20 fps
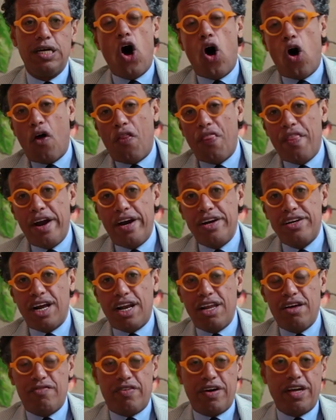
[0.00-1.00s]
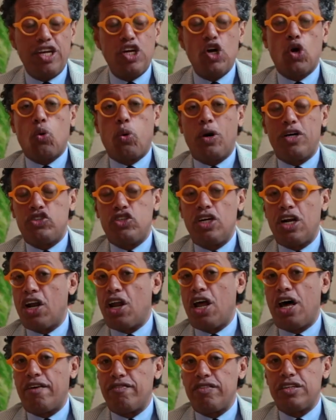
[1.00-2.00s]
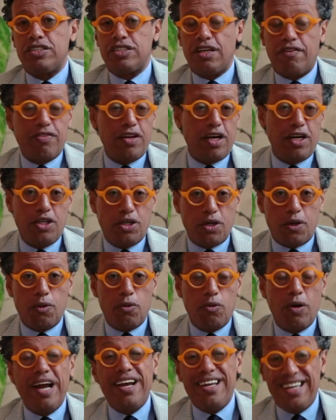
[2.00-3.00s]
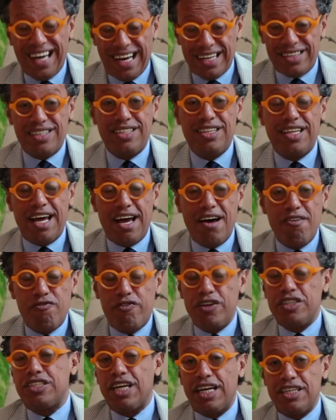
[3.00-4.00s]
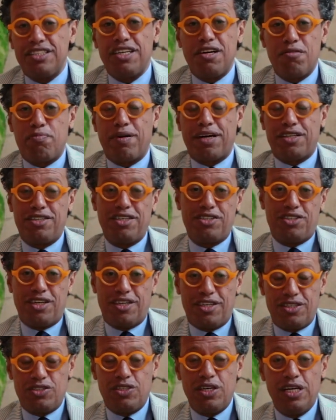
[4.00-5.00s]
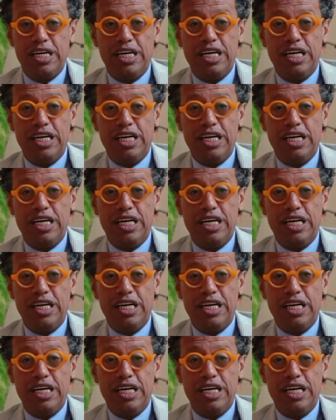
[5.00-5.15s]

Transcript: On their delivery, you question a lot of the stuff they do, and yet they emphasize they're practitioners.